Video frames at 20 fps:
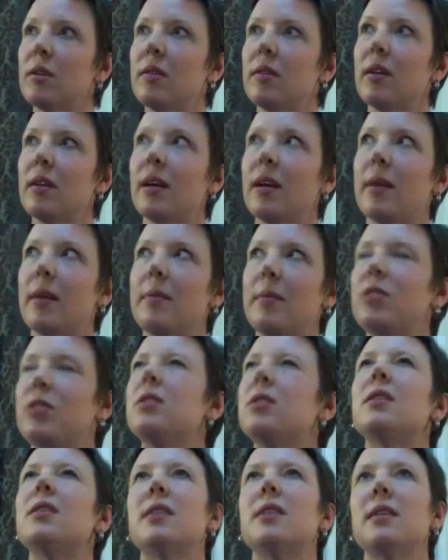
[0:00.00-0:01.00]
I mean, just
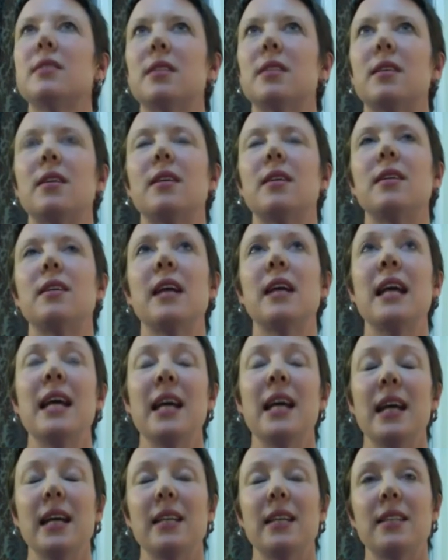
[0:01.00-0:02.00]
the sense that
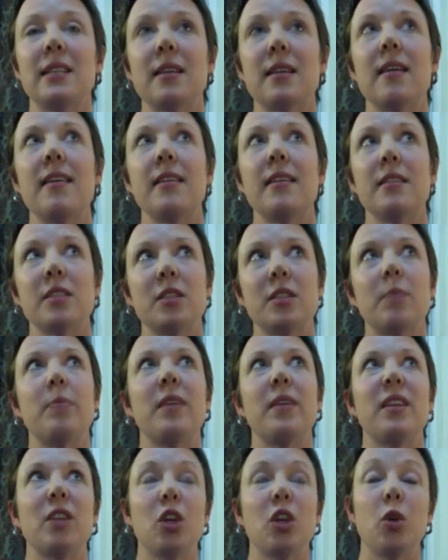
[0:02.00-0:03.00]
it's neither
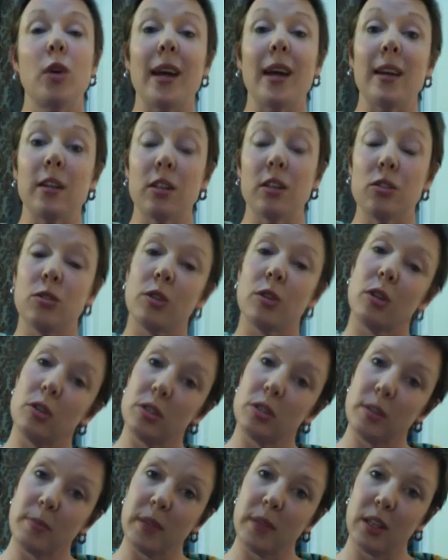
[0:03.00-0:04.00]
something that you can control or
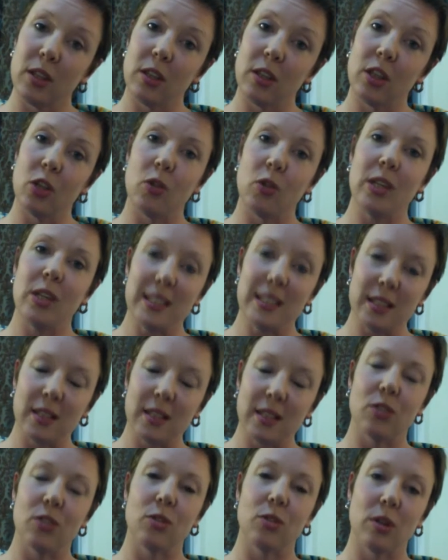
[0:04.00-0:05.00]
something that you need to
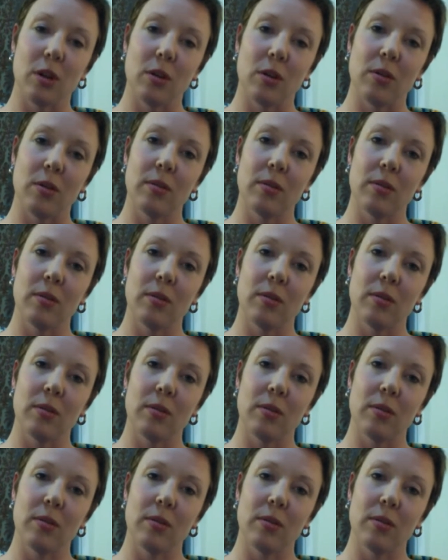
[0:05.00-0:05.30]
control,